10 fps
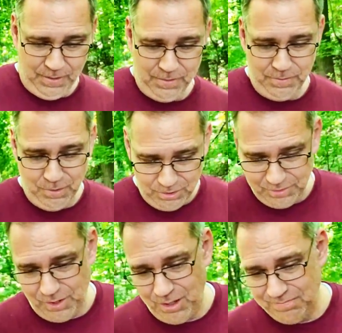First
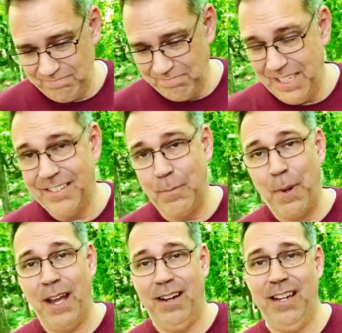of all, it's a
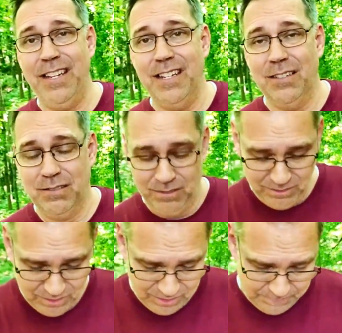bad idea.
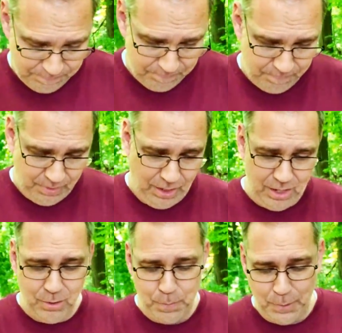
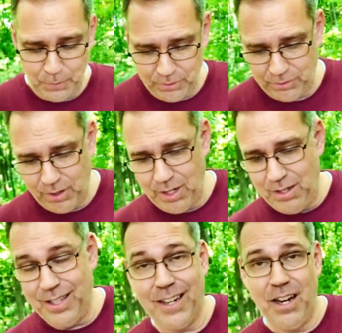I know people start
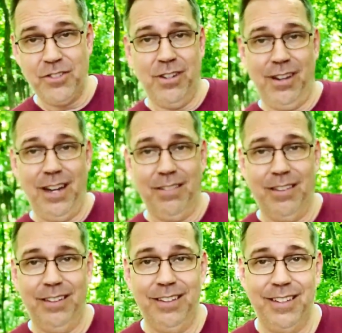out like I started out
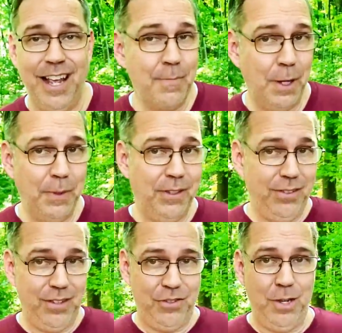thinking, hey, maybe this
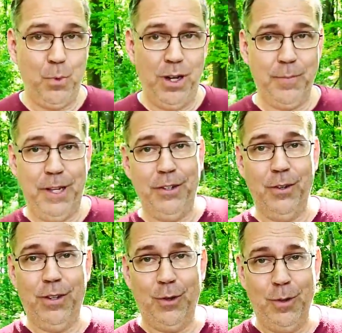is a cheap way to make your
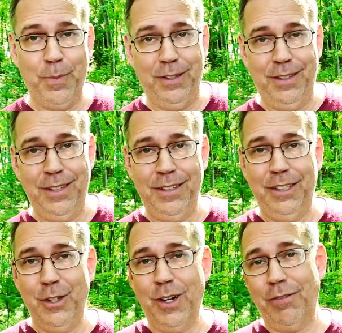own equipment.
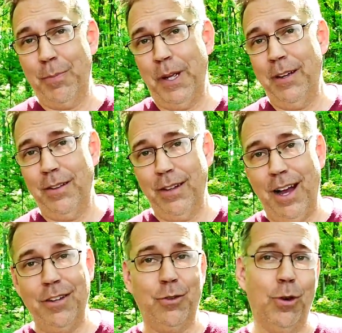You don't have to pay all the
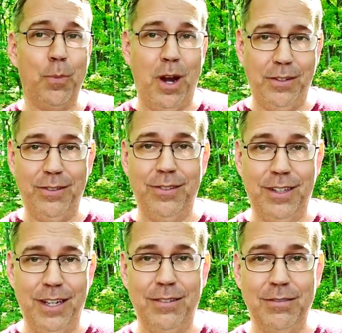high store prices to
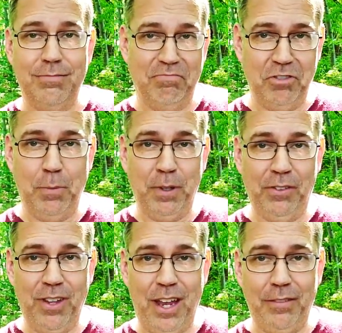get something
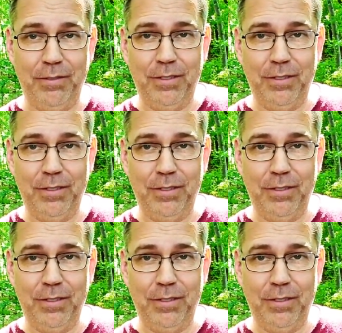safe.